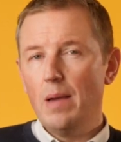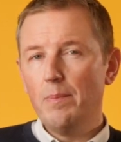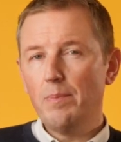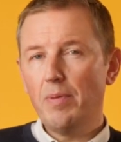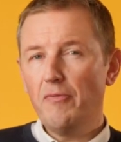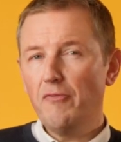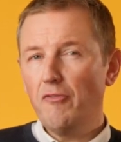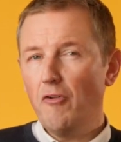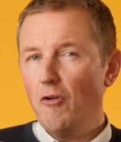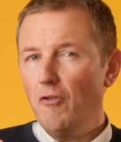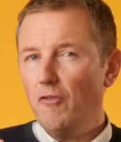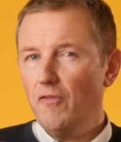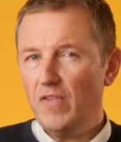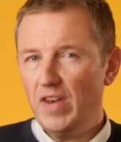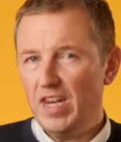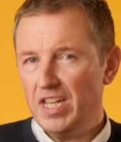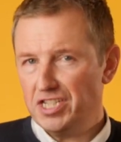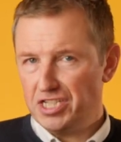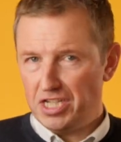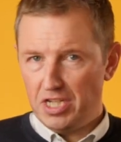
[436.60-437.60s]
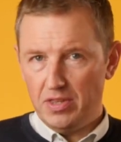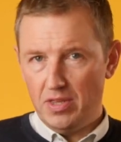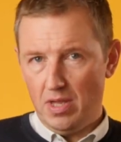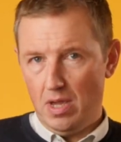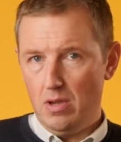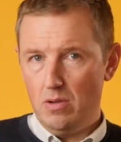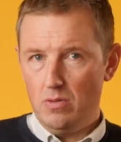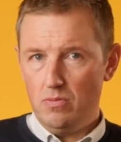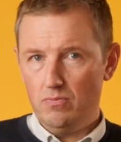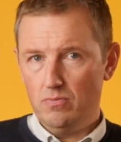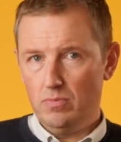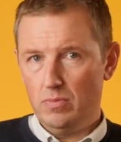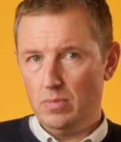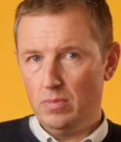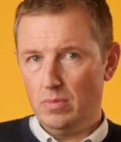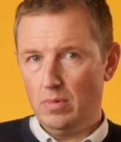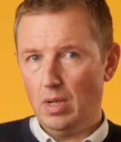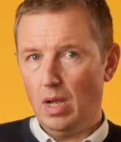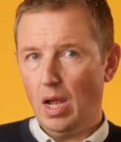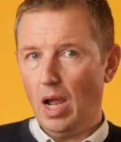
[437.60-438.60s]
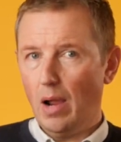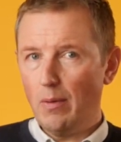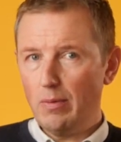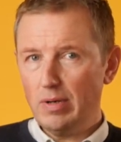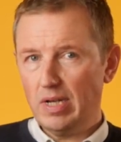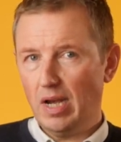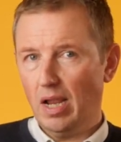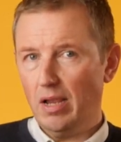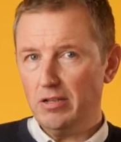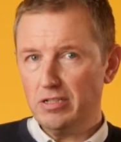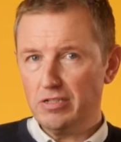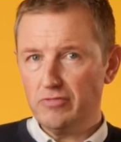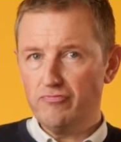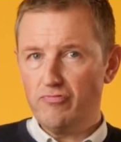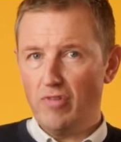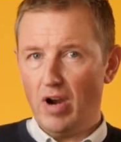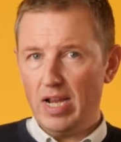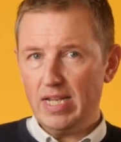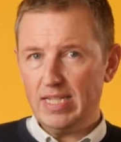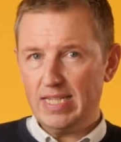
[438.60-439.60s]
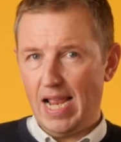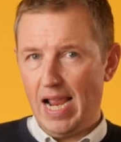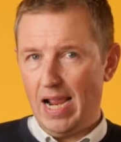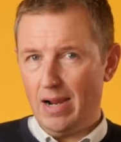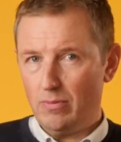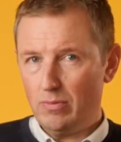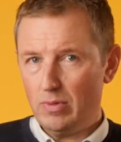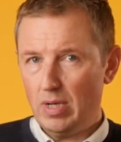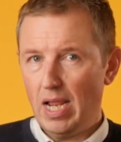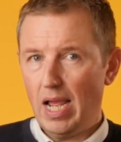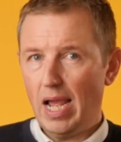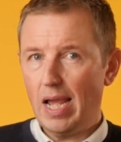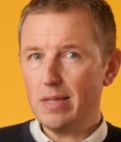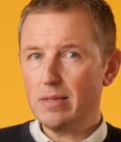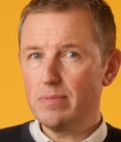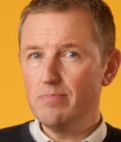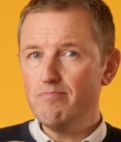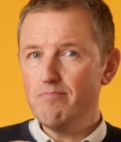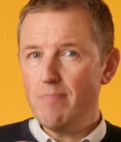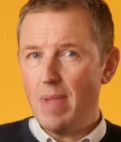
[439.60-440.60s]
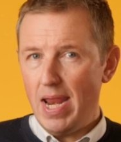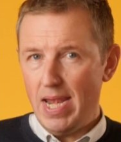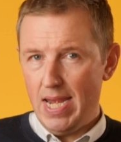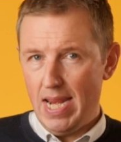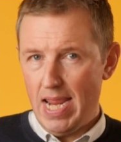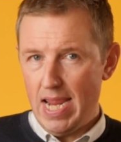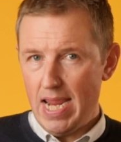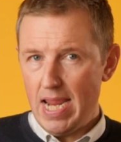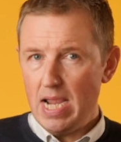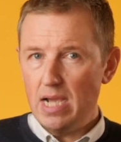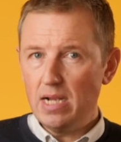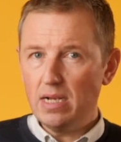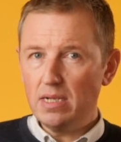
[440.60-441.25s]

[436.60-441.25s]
Before finishing though, I would like you to write down as many